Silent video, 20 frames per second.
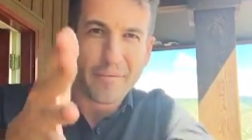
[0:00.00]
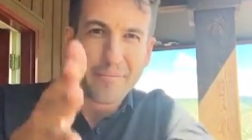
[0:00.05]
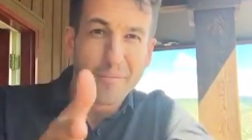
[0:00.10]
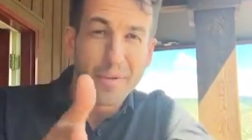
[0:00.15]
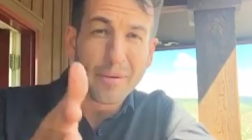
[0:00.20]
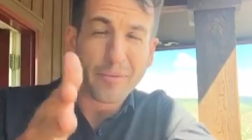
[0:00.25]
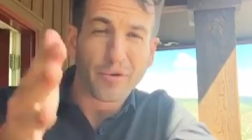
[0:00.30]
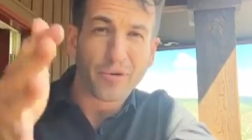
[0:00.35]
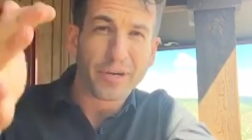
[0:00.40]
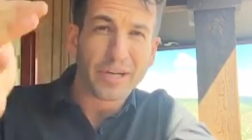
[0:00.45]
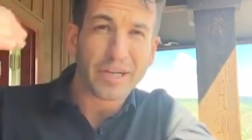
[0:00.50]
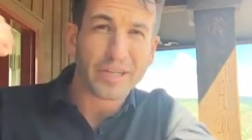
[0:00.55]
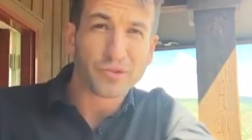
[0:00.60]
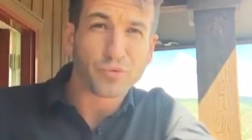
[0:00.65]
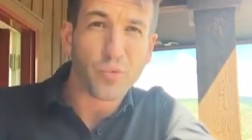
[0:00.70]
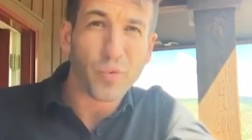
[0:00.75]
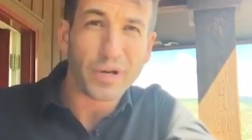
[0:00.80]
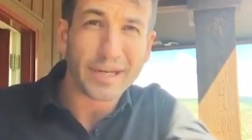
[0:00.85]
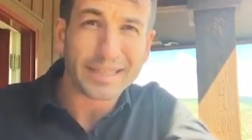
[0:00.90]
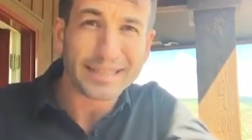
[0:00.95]
Memory is
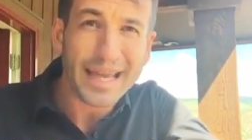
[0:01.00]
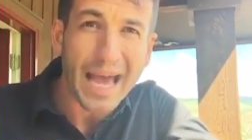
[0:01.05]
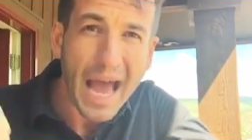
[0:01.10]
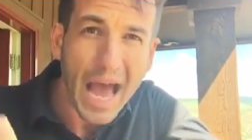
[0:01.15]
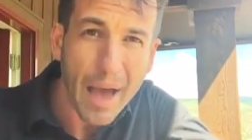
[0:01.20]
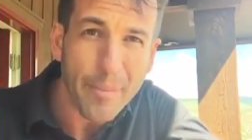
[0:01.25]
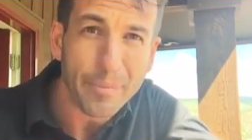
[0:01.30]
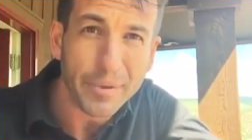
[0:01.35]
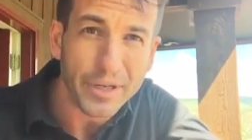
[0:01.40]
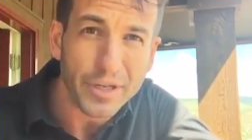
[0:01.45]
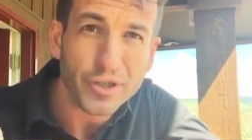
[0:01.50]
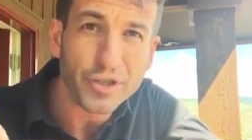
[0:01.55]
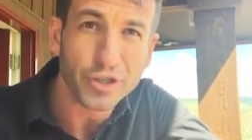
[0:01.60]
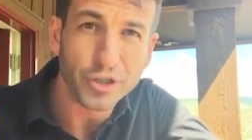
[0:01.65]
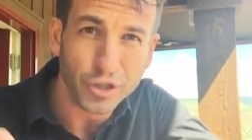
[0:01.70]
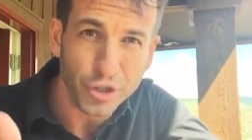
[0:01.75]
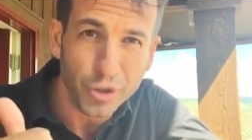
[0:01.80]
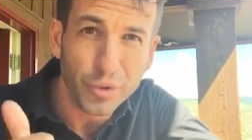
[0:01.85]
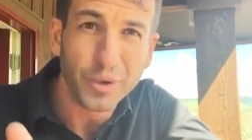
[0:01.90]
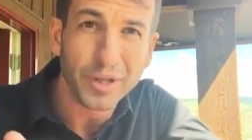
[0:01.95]
what has happened to
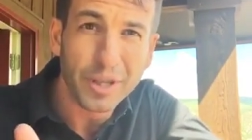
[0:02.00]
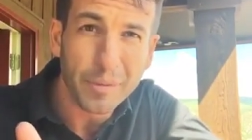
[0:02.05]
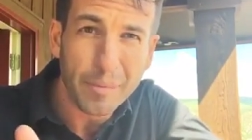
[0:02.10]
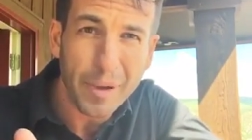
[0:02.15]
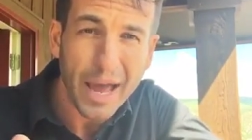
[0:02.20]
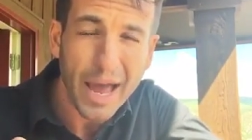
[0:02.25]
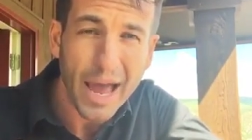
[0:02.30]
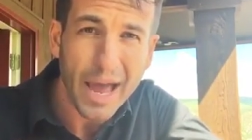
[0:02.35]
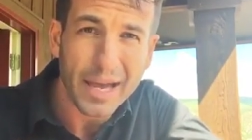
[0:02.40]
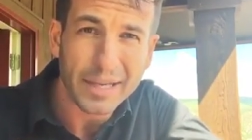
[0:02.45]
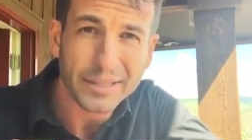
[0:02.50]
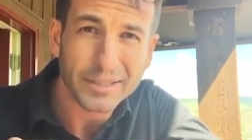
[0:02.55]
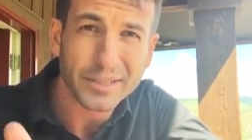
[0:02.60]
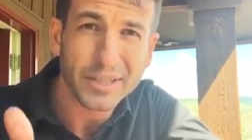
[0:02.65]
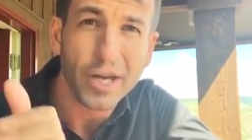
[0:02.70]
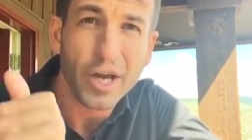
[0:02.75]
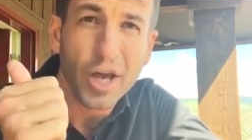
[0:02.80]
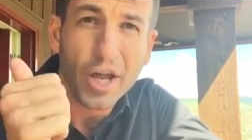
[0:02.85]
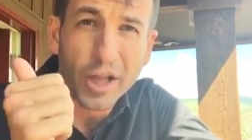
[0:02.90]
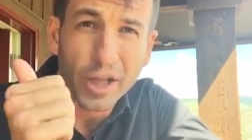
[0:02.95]
you in the
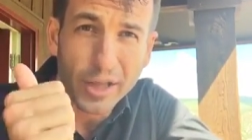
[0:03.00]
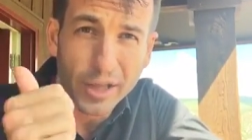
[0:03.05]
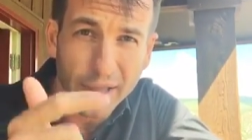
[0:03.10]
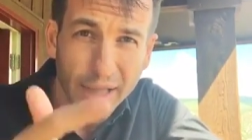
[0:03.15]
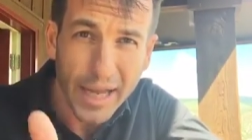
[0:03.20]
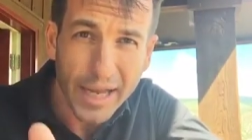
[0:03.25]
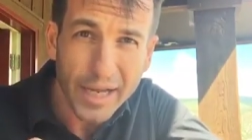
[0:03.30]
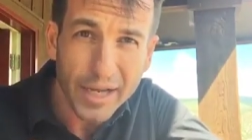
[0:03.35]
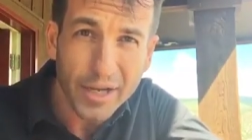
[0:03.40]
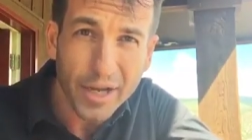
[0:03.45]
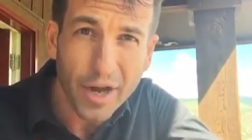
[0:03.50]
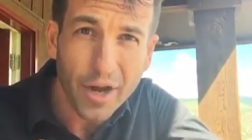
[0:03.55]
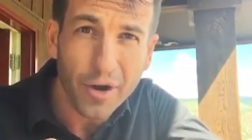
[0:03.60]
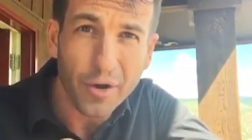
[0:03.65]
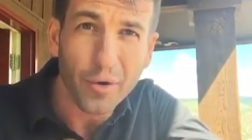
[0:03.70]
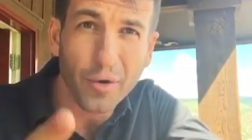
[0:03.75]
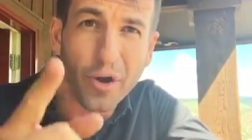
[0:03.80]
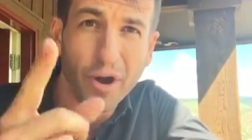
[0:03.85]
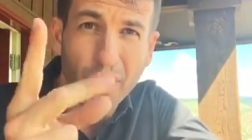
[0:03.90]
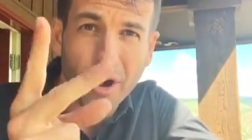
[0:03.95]
past. Let
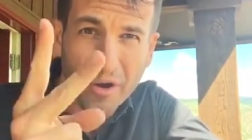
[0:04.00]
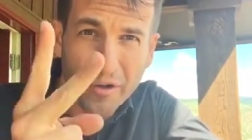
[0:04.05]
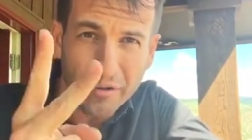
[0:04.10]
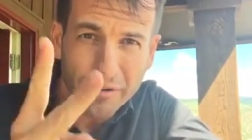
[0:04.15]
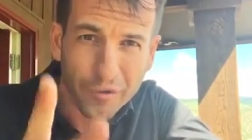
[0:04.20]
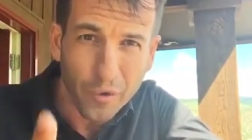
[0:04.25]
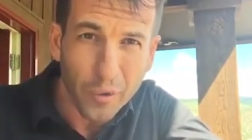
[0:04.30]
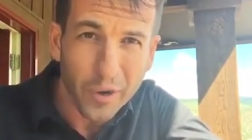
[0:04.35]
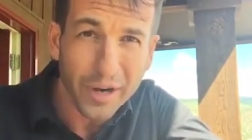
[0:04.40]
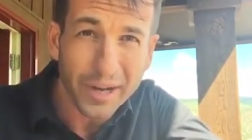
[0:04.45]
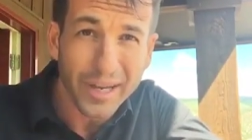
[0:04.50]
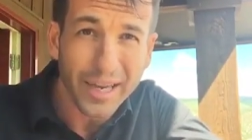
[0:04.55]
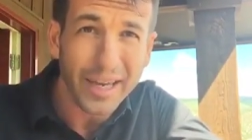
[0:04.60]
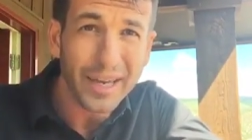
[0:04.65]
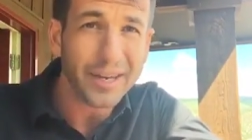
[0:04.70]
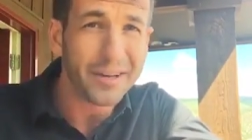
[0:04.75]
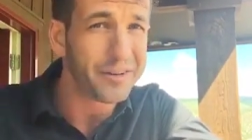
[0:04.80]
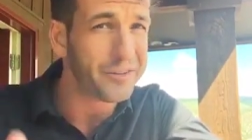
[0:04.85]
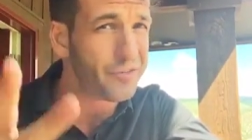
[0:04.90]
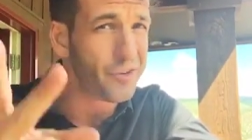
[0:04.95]
go,
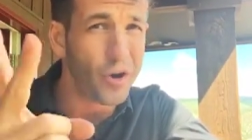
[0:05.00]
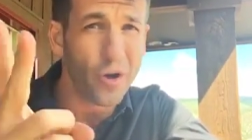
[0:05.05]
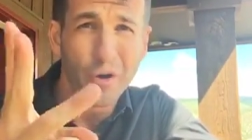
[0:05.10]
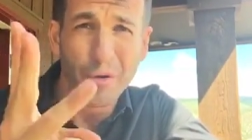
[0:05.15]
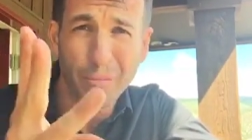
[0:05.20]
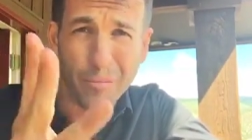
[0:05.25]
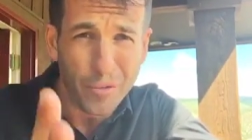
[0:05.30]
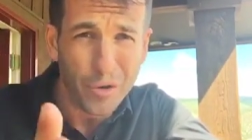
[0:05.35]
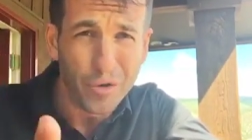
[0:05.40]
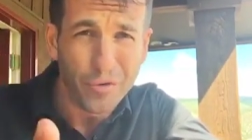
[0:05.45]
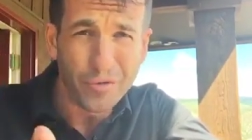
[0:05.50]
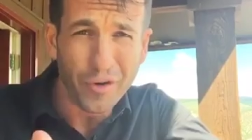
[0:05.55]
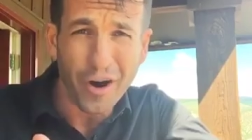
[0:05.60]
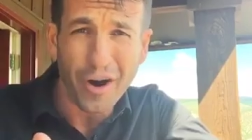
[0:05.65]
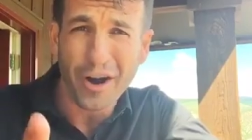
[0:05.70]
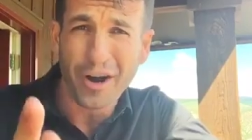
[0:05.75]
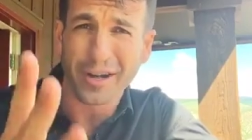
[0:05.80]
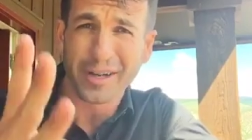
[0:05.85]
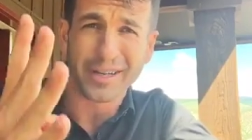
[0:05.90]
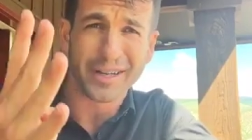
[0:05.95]
forgive, move
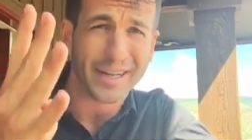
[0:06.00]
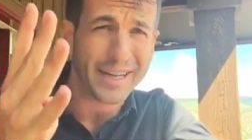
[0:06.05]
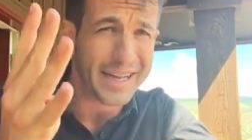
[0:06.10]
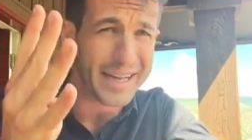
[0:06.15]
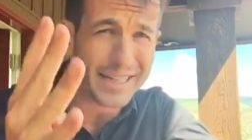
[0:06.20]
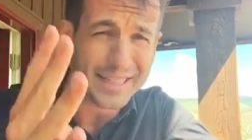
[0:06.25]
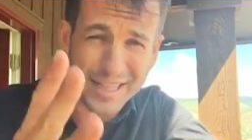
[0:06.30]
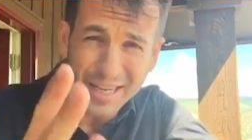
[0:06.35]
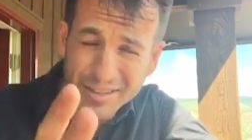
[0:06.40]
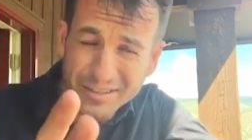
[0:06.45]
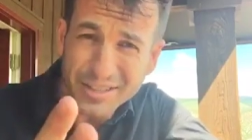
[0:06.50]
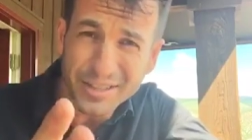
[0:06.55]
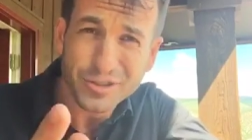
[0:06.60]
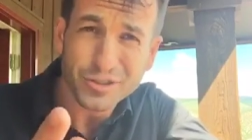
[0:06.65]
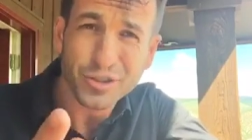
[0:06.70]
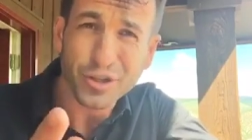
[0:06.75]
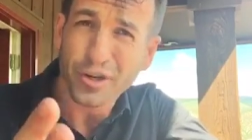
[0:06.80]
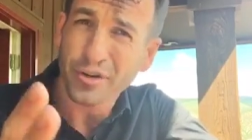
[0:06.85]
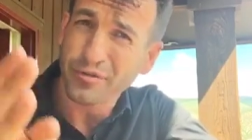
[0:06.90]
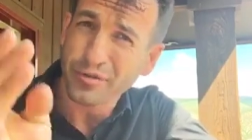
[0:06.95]
on. It doesn't
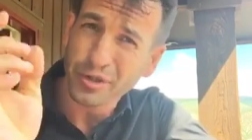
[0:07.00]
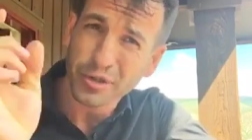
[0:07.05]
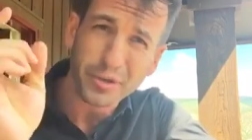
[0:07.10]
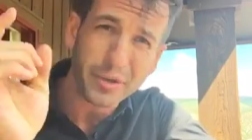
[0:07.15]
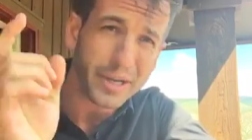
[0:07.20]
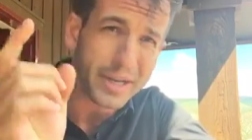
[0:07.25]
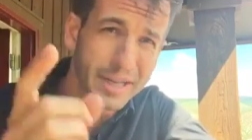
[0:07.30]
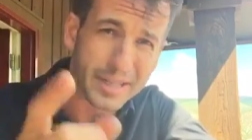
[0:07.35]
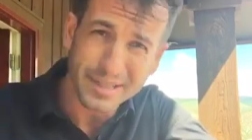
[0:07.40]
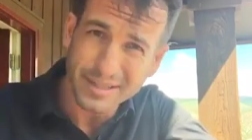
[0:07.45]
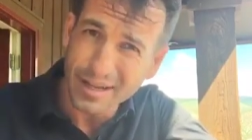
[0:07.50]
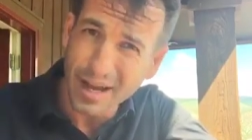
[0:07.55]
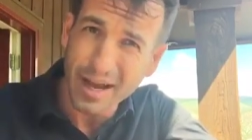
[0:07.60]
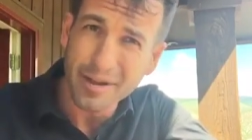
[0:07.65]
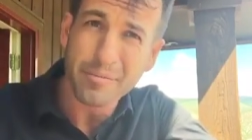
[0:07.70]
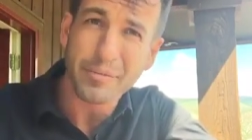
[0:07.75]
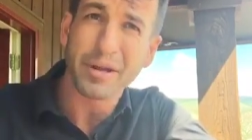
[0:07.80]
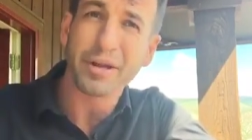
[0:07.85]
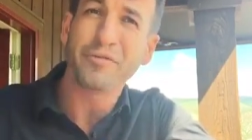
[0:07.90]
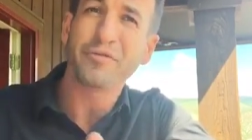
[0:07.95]
serve you, it's
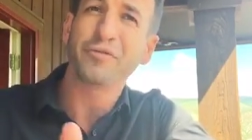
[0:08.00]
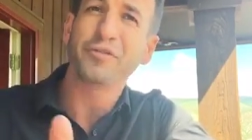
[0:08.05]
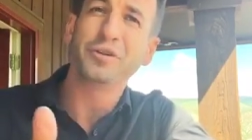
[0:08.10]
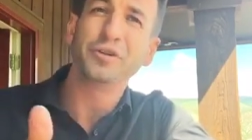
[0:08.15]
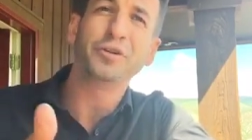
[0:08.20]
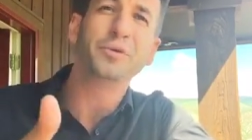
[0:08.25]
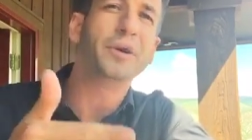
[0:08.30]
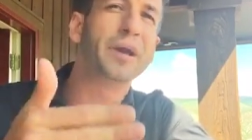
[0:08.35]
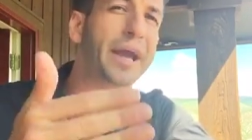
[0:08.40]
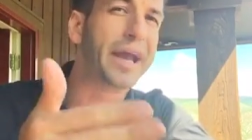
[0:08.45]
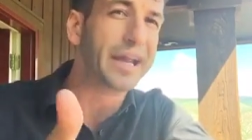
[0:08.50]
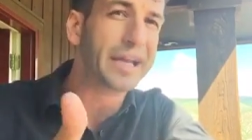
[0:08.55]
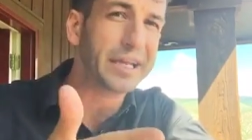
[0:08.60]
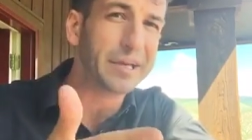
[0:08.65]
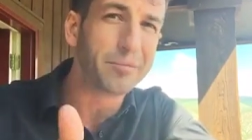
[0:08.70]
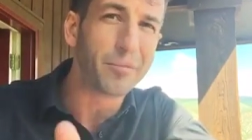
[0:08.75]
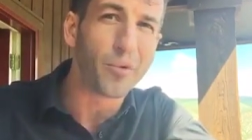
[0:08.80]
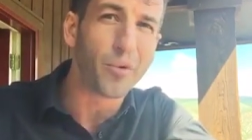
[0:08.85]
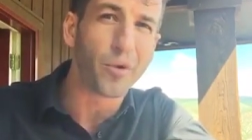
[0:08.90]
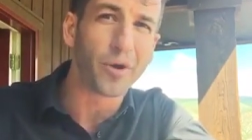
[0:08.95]
not meant for you
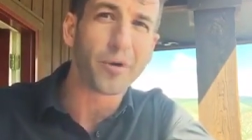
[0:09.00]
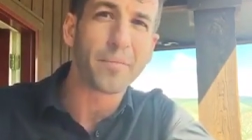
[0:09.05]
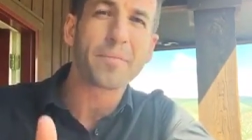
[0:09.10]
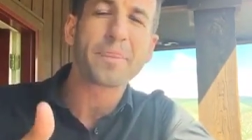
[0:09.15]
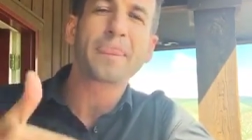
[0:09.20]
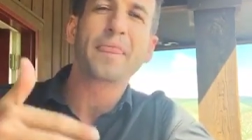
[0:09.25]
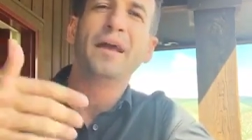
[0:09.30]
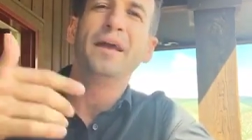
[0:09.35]
anymore.